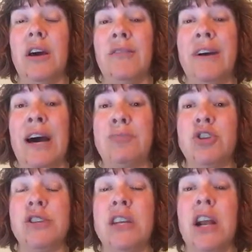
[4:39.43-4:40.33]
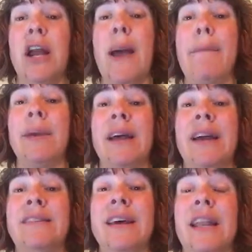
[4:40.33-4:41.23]
of options here. But
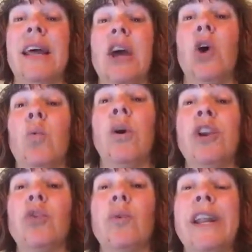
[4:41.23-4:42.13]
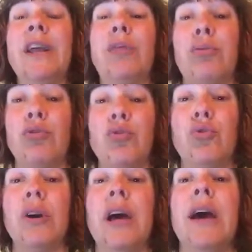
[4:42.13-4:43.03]
like I said, when you're reading
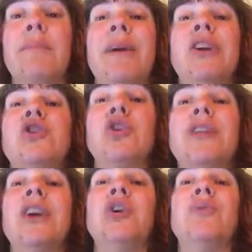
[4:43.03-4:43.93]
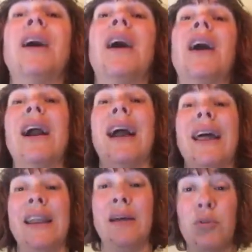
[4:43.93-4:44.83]
through, make sure that you are,
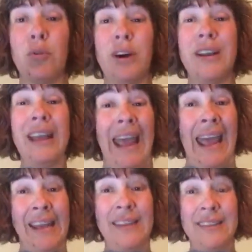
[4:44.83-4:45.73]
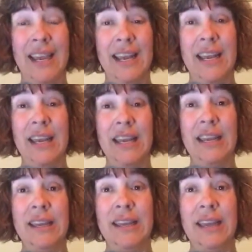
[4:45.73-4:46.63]
number one, annotating.
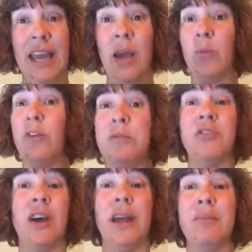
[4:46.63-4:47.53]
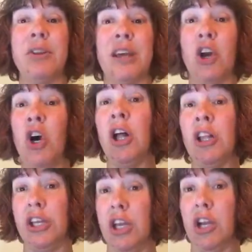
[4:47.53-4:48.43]
And we've been talking about that
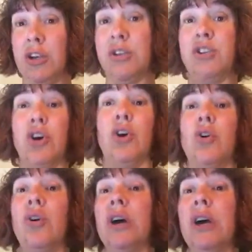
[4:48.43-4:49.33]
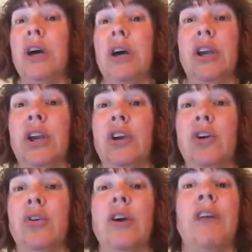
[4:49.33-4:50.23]
all year. So, you
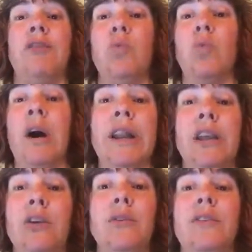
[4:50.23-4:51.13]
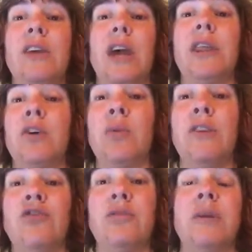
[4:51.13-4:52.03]
know, if you want to use like the
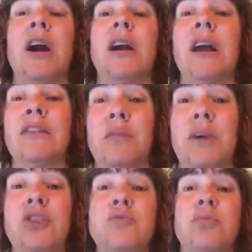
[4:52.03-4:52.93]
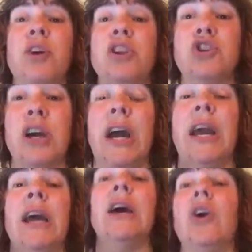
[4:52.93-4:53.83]
question mark, exclamation point,
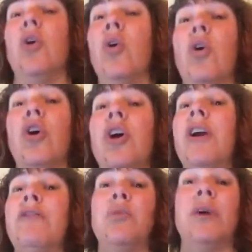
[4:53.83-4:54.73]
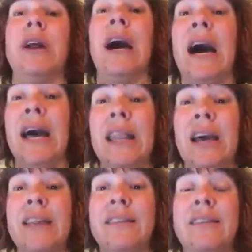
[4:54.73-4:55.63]
check, or if you want to
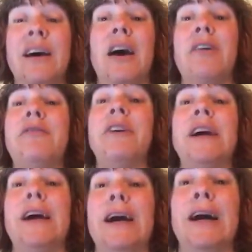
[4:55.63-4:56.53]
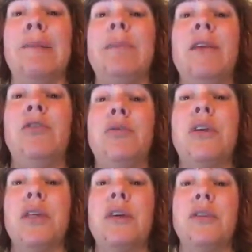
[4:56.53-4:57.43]
highlight stuff, If you
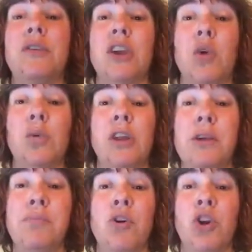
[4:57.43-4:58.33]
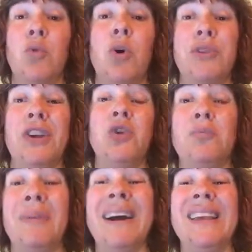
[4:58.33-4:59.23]
think that there's like a really important quote that you
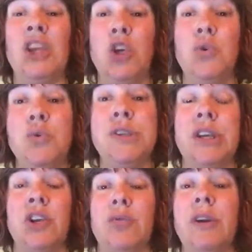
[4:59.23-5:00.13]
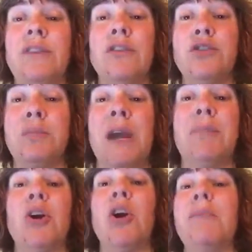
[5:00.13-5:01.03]
might use in your research
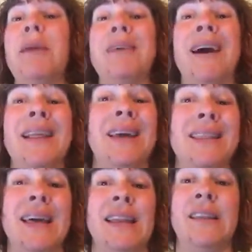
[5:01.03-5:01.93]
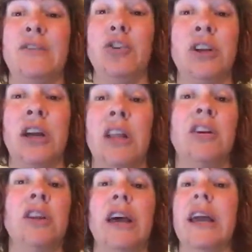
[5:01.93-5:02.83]
paper, maybe highlight that in a certain
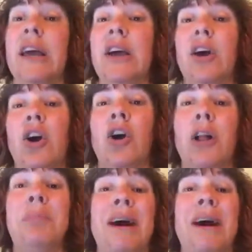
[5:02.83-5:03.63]
color, like all